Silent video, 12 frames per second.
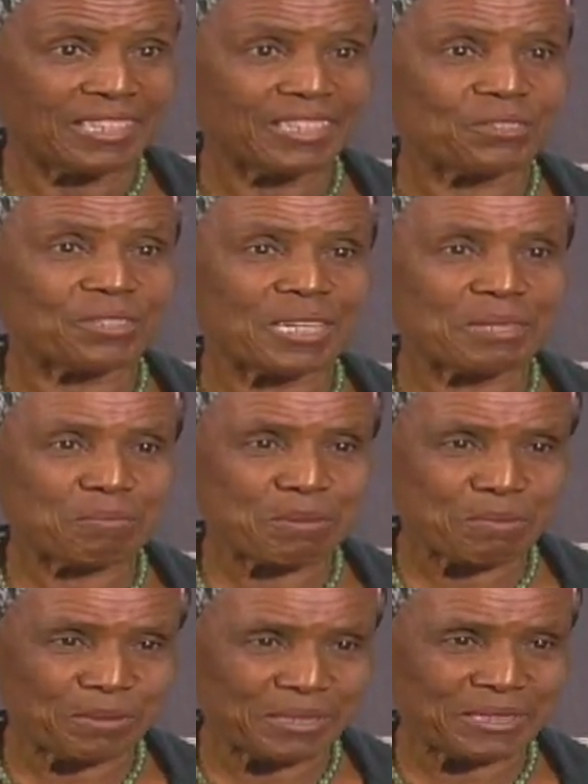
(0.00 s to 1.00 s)
You'll get
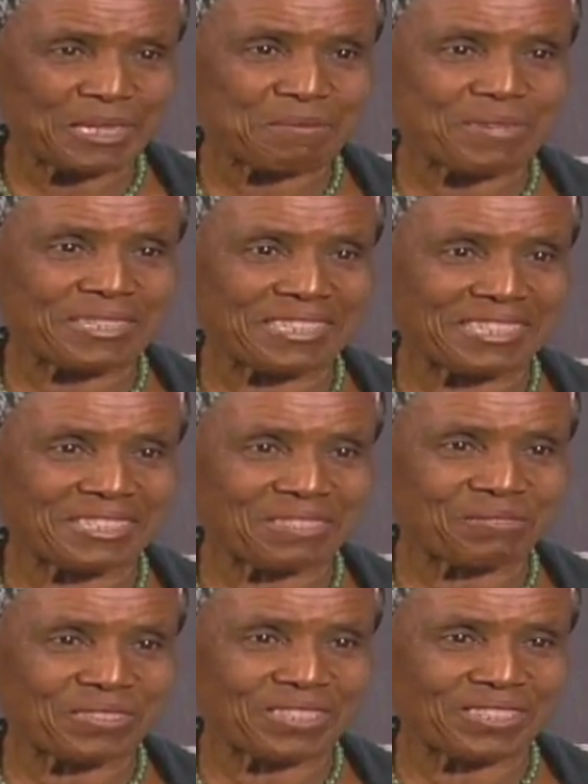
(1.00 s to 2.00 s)
people to take medication
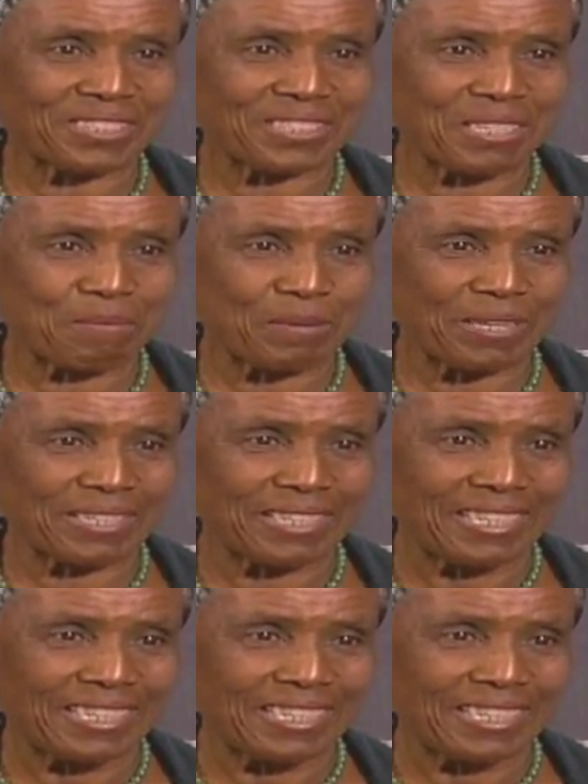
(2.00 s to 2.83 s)
for not sleeping.